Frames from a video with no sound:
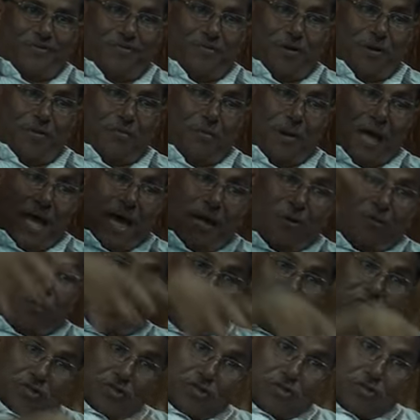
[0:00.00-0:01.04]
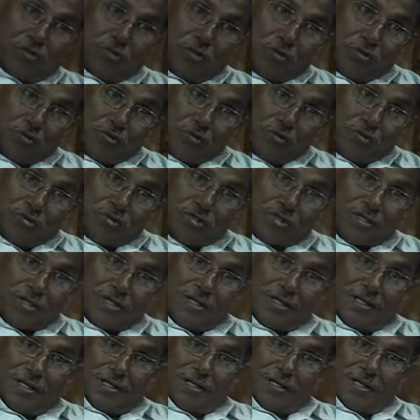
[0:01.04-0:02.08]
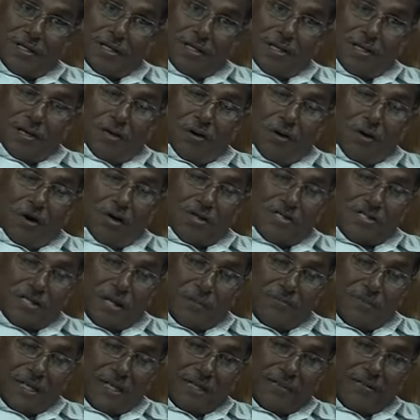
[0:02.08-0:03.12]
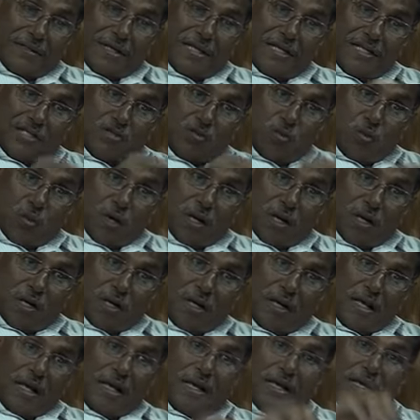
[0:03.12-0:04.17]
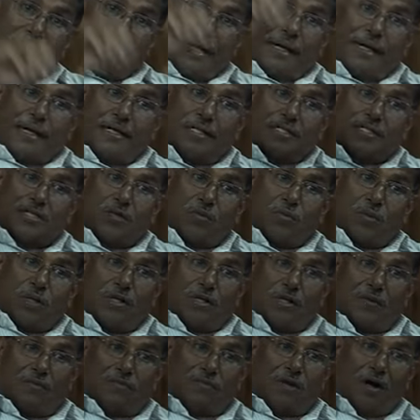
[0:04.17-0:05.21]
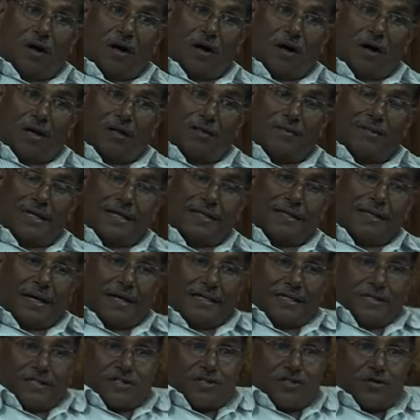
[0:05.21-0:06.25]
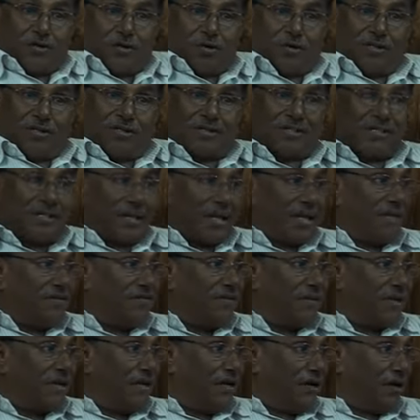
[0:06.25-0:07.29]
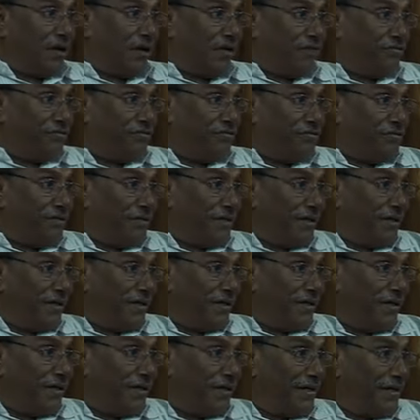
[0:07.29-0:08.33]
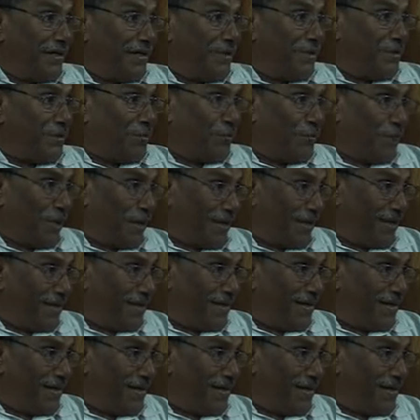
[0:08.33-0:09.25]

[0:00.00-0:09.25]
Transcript: When man was to choose or subject his will against the will of God, then that is called the slavery of will.